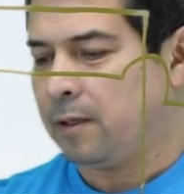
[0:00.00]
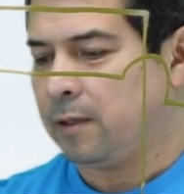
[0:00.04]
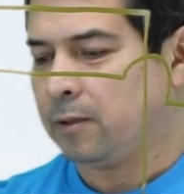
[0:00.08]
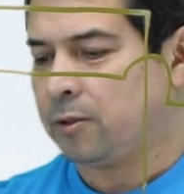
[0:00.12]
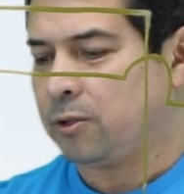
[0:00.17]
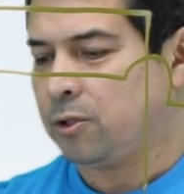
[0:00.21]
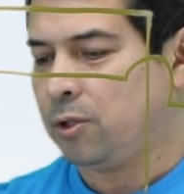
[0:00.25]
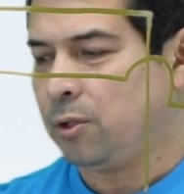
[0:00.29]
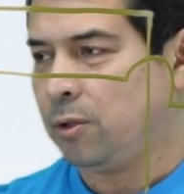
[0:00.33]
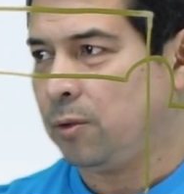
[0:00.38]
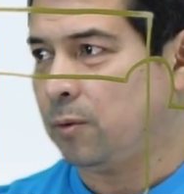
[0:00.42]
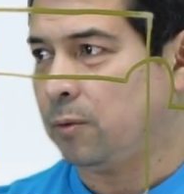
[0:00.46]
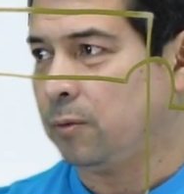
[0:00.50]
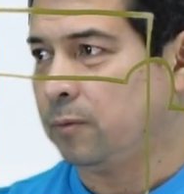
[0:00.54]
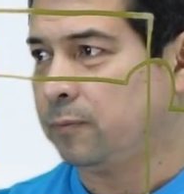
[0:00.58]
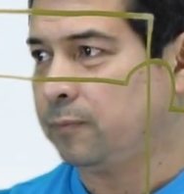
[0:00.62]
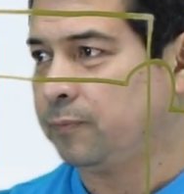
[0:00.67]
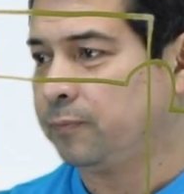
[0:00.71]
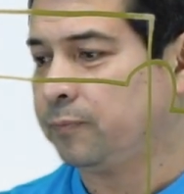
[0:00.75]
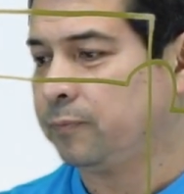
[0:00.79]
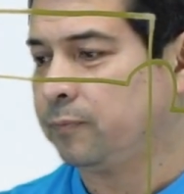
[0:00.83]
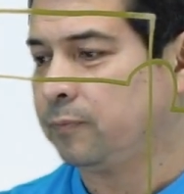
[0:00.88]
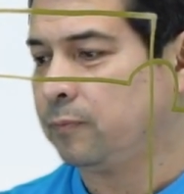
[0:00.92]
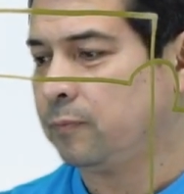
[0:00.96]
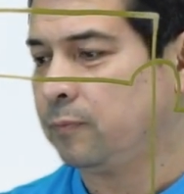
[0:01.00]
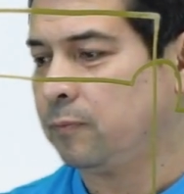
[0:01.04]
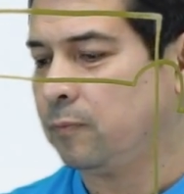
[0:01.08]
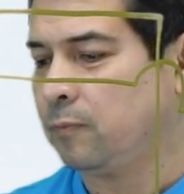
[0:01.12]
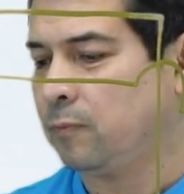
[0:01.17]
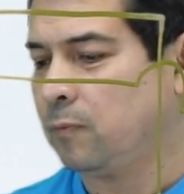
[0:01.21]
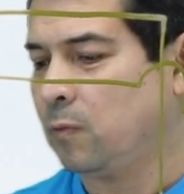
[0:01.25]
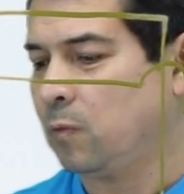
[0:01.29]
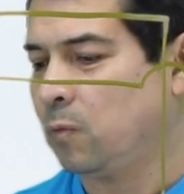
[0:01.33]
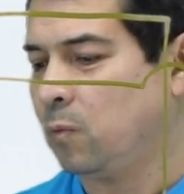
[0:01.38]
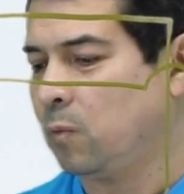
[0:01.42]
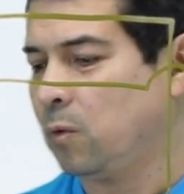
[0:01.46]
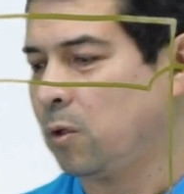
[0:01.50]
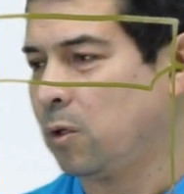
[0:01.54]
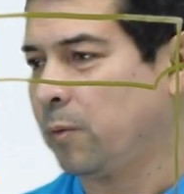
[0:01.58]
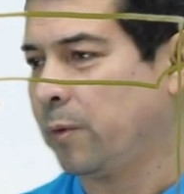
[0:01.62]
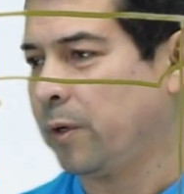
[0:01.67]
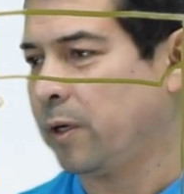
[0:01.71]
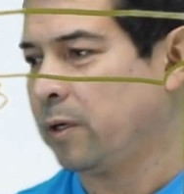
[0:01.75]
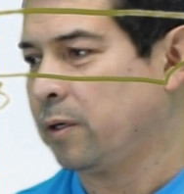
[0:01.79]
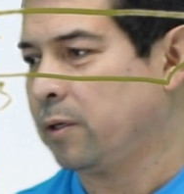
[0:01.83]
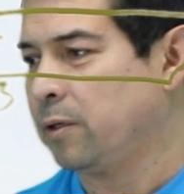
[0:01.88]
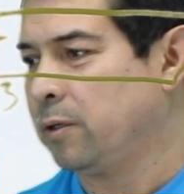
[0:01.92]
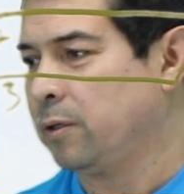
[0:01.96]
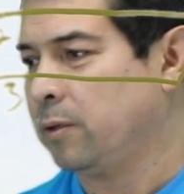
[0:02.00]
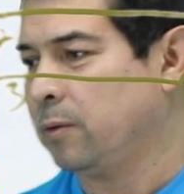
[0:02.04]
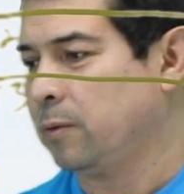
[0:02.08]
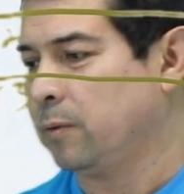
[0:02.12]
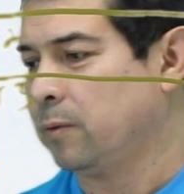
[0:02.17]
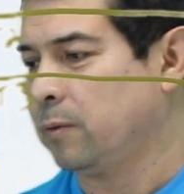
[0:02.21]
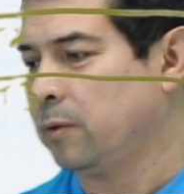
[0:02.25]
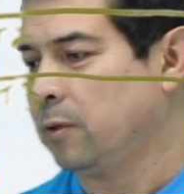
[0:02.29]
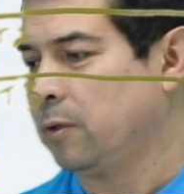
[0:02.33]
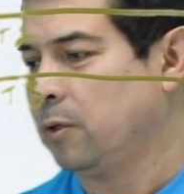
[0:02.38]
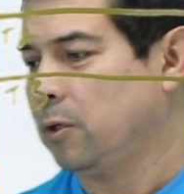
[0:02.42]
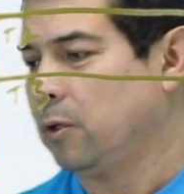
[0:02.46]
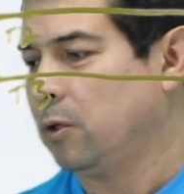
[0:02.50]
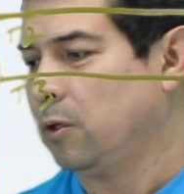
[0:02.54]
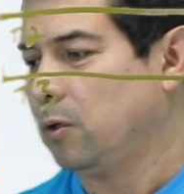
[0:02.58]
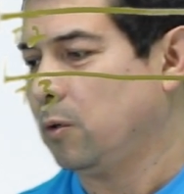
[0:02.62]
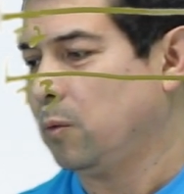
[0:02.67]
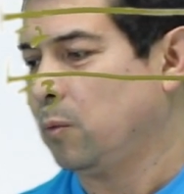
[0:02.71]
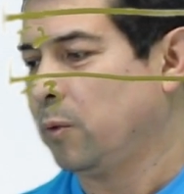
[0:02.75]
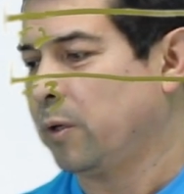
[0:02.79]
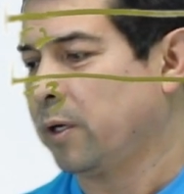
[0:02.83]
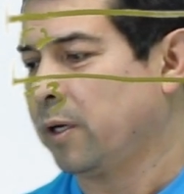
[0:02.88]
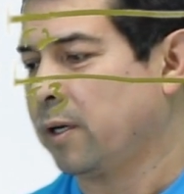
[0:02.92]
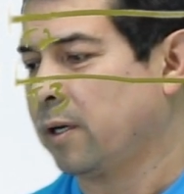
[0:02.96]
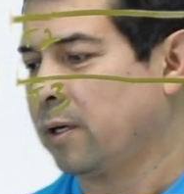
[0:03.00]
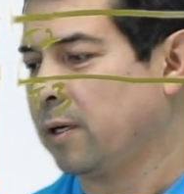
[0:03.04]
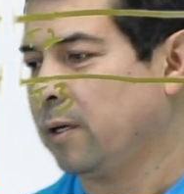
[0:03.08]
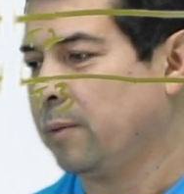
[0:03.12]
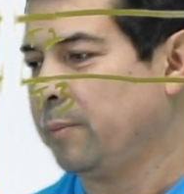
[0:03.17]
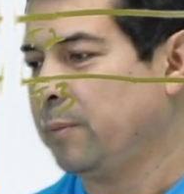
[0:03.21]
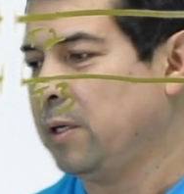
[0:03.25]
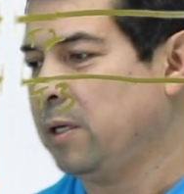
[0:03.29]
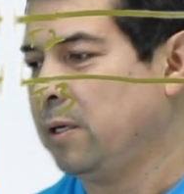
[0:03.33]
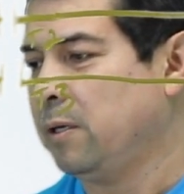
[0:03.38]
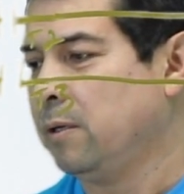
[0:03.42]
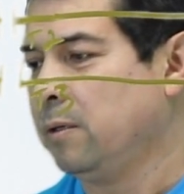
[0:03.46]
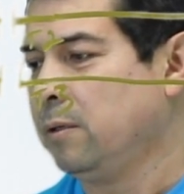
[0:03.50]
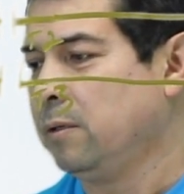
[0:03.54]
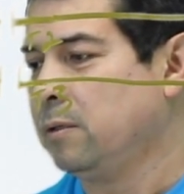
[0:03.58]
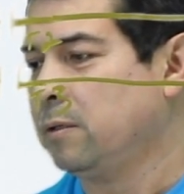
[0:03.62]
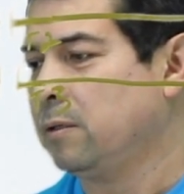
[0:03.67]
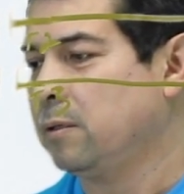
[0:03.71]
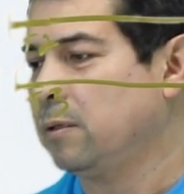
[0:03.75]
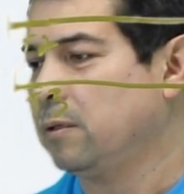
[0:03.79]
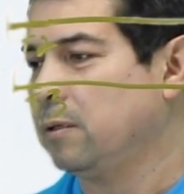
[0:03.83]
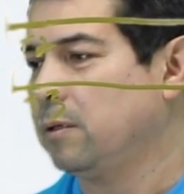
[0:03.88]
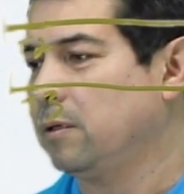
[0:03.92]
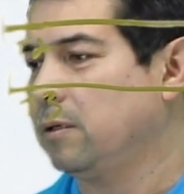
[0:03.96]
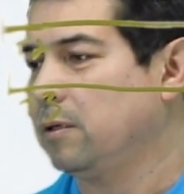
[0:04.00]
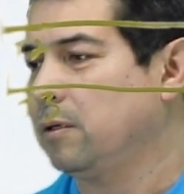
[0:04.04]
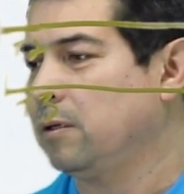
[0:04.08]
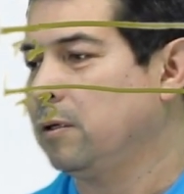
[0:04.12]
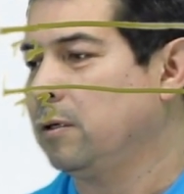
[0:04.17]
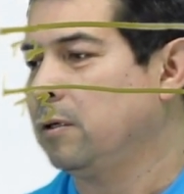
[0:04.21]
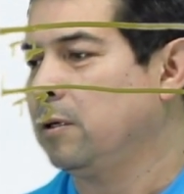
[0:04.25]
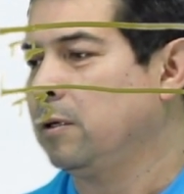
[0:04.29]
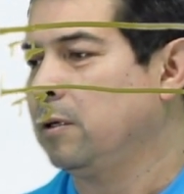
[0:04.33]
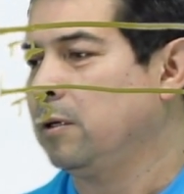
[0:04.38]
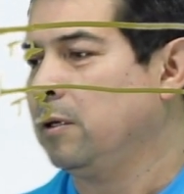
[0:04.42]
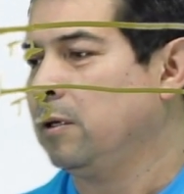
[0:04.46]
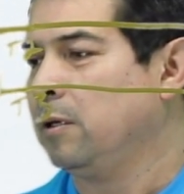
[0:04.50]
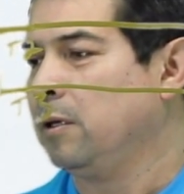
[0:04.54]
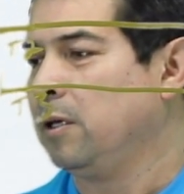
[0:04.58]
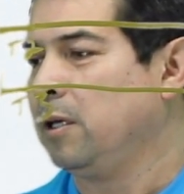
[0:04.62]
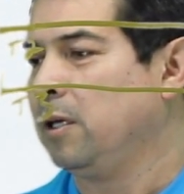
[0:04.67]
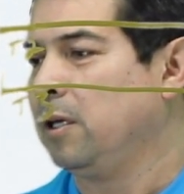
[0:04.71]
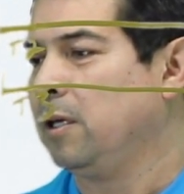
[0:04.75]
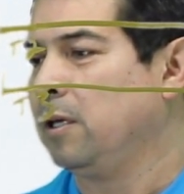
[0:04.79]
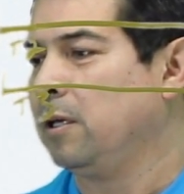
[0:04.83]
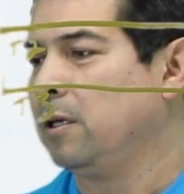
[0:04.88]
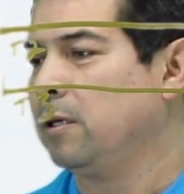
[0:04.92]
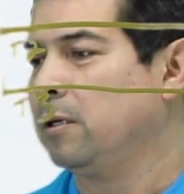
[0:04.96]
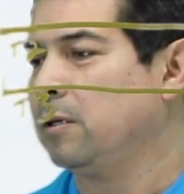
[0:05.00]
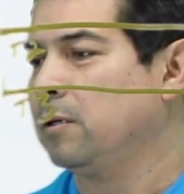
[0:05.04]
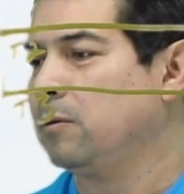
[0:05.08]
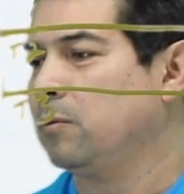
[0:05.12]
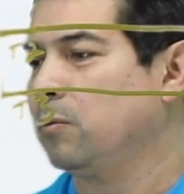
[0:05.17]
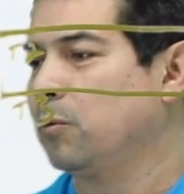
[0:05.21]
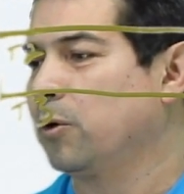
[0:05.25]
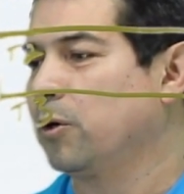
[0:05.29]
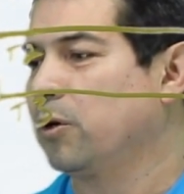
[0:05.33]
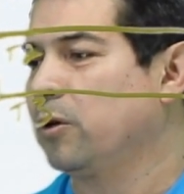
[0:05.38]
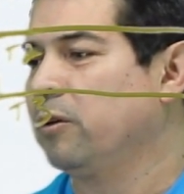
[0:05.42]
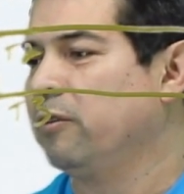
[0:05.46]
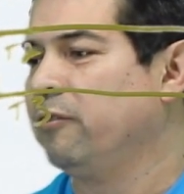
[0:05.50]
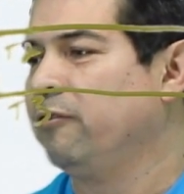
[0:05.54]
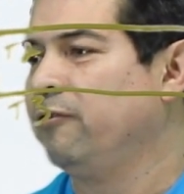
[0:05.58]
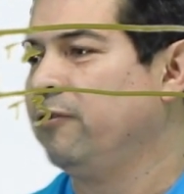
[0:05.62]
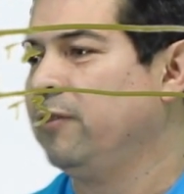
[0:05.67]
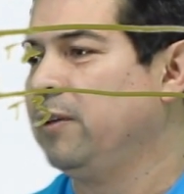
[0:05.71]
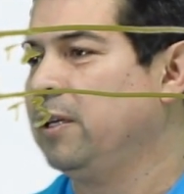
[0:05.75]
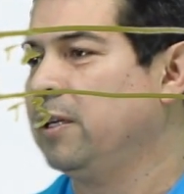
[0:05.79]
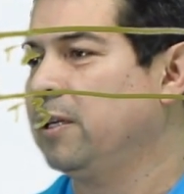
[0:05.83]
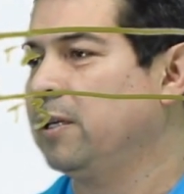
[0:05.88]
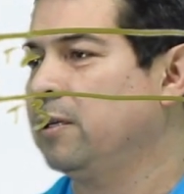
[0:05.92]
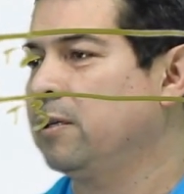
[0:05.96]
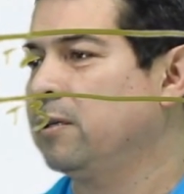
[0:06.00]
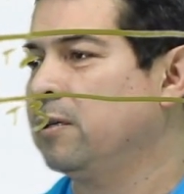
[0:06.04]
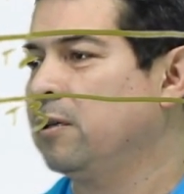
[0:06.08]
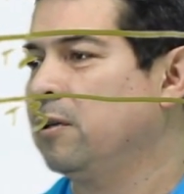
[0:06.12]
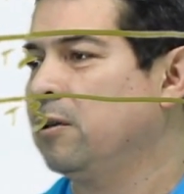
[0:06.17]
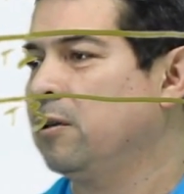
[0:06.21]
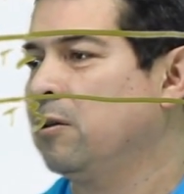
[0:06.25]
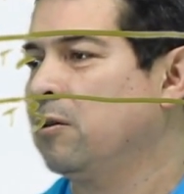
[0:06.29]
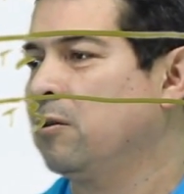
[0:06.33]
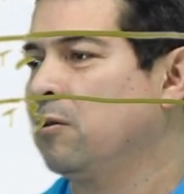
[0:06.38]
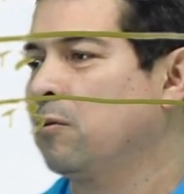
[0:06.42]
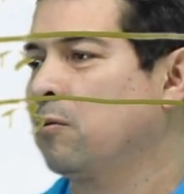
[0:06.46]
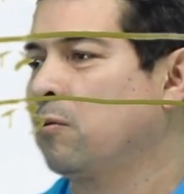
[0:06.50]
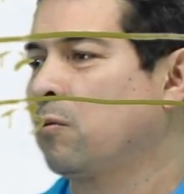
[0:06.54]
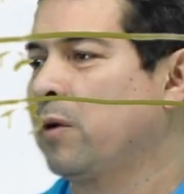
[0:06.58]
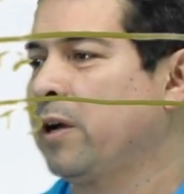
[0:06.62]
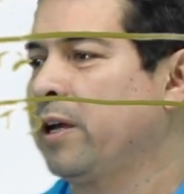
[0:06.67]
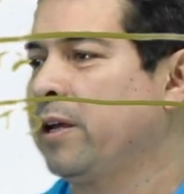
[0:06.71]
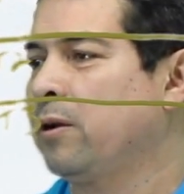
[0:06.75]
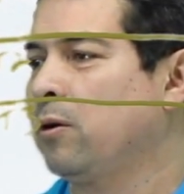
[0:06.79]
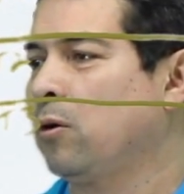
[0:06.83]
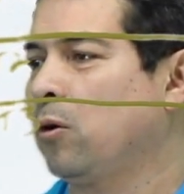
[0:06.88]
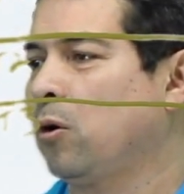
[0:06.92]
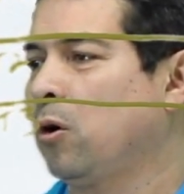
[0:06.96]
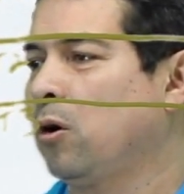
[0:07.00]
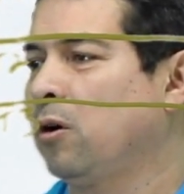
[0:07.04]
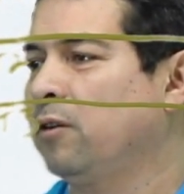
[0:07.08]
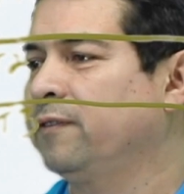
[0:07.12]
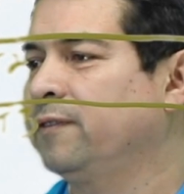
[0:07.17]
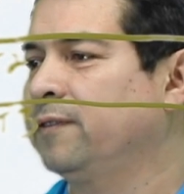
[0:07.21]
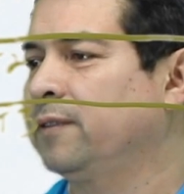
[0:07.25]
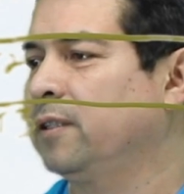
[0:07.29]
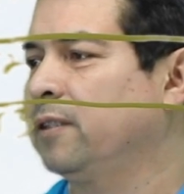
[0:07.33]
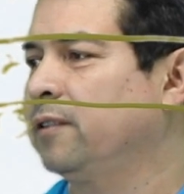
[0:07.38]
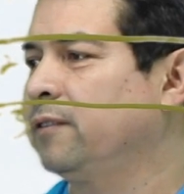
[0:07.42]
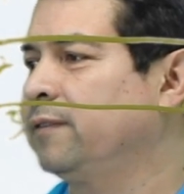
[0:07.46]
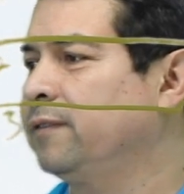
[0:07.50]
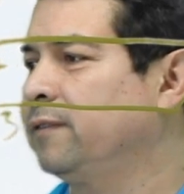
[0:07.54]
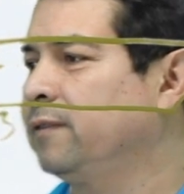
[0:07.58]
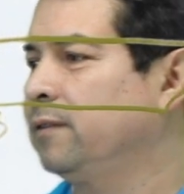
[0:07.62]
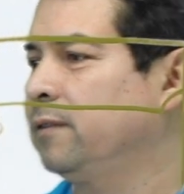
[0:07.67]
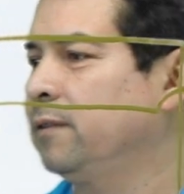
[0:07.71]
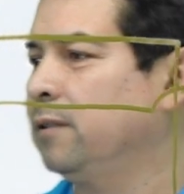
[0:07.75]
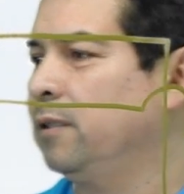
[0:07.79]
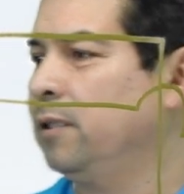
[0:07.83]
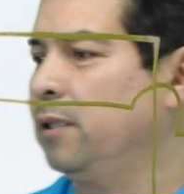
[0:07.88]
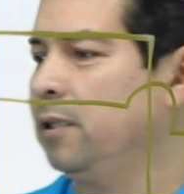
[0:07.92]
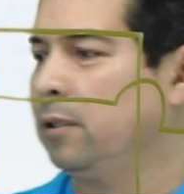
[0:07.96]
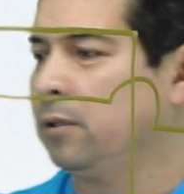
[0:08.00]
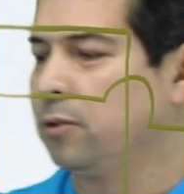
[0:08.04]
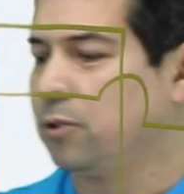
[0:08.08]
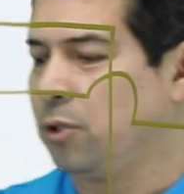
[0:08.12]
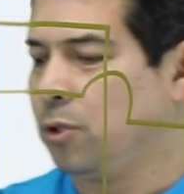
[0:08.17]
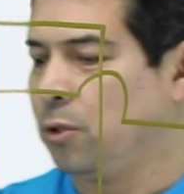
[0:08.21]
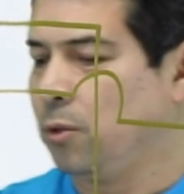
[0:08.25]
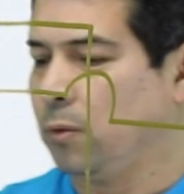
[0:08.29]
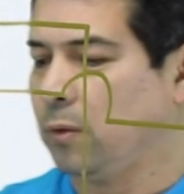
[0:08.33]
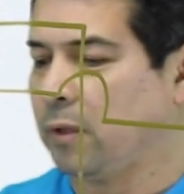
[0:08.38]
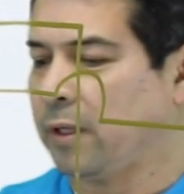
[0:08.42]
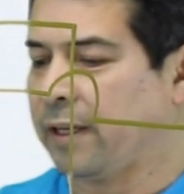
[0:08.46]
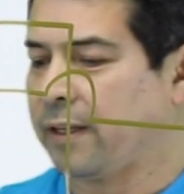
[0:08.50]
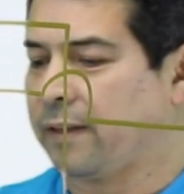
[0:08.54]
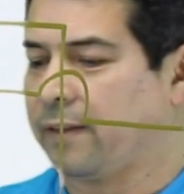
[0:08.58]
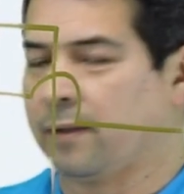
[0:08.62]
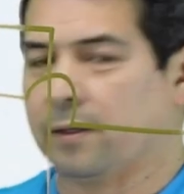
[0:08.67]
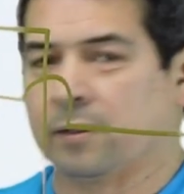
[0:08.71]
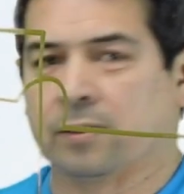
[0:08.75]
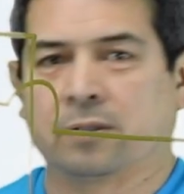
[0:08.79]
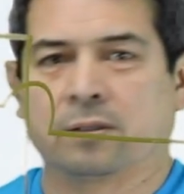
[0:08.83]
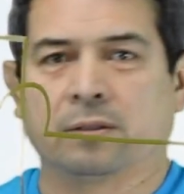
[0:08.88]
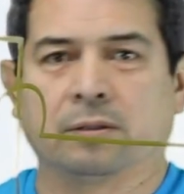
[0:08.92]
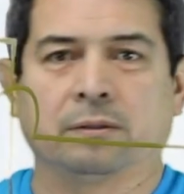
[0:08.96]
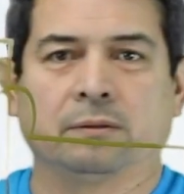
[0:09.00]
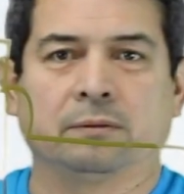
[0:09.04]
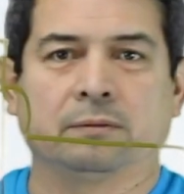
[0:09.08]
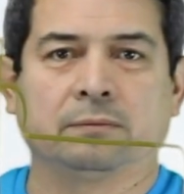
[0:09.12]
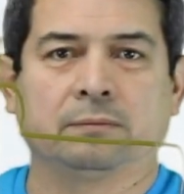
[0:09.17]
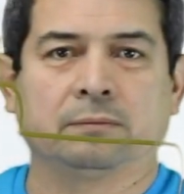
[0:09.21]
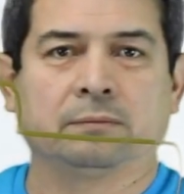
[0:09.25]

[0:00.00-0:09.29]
L2, what are we going to do? We're going to come here, and we're going to feed it right off of L2 like this.